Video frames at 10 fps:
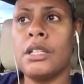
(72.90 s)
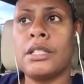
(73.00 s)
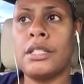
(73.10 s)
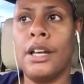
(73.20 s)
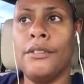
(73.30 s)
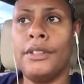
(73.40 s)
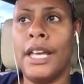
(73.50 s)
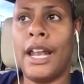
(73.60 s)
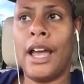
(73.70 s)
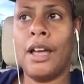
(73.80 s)
stuff
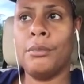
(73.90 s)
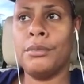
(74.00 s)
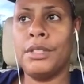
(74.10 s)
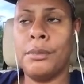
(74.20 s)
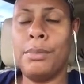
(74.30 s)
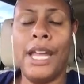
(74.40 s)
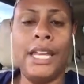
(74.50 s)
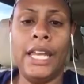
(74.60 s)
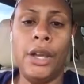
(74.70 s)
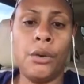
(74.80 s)
that I'm
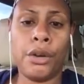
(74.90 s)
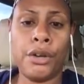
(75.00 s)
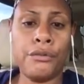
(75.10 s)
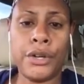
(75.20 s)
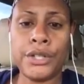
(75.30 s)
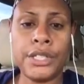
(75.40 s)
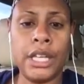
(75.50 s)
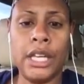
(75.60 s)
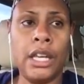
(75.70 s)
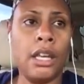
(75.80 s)
debating or
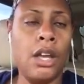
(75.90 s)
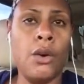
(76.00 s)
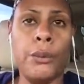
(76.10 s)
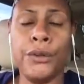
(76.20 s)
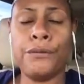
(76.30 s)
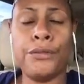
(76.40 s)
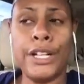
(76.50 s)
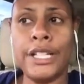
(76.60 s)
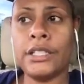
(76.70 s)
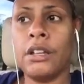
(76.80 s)
conversing with
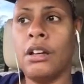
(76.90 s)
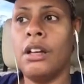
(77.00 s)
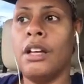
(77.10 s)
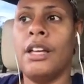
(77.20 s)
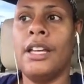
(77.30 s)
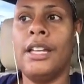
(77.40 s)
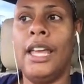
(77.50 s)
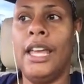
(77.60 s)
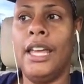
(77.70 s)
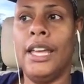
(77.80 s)
friends on.
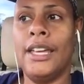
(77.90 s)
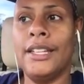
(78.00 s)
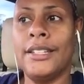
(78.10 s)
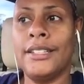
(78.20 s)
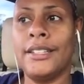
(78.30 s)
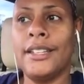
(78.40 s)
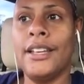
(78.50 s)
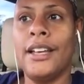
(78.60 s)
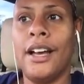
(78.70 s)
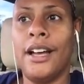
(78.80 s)
And
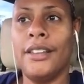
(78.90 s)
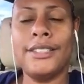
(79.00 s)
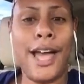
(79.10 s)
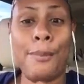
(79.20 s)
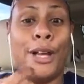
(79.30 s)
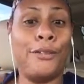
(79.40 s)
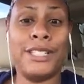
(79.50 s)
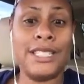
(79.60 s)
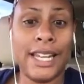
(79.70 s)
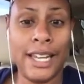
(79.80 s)
the topic of
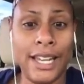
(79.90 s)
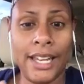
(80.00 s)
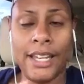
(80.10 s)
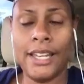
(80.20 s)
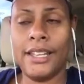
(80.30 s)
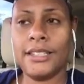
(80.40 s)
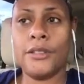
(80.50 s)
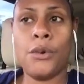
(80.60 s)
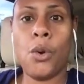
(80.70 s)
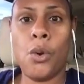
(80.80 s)
the day is,
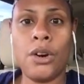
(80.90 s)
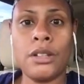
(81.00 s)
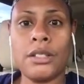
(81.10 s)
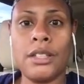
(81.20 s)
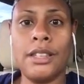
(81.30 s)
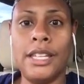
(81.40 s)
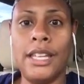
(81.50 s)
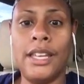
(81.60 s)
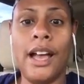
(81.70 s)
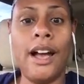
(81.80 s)
of course,
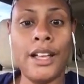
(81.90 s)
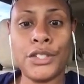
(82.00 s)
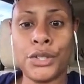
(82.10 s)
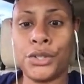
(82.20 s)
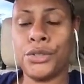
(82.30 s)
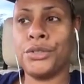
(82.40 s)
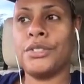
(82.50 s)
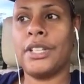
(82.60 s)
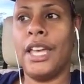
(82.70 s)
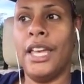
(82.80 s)
the
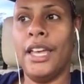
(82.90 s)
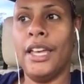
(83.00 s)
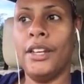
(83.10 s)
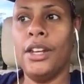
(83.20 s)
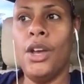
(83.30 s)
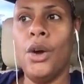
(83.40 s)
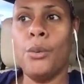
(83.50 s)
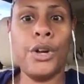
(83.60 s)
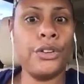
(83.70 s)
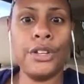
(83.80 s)
Oscars and
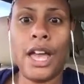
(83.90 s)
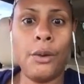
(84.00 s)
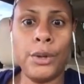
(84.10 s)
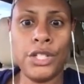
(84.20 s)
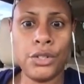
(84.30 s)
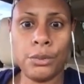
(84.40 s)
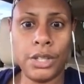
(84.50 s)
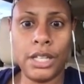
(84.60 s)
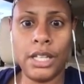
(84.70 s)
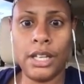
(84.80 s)
whether or not we should
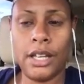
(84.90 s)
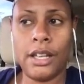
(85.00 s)
really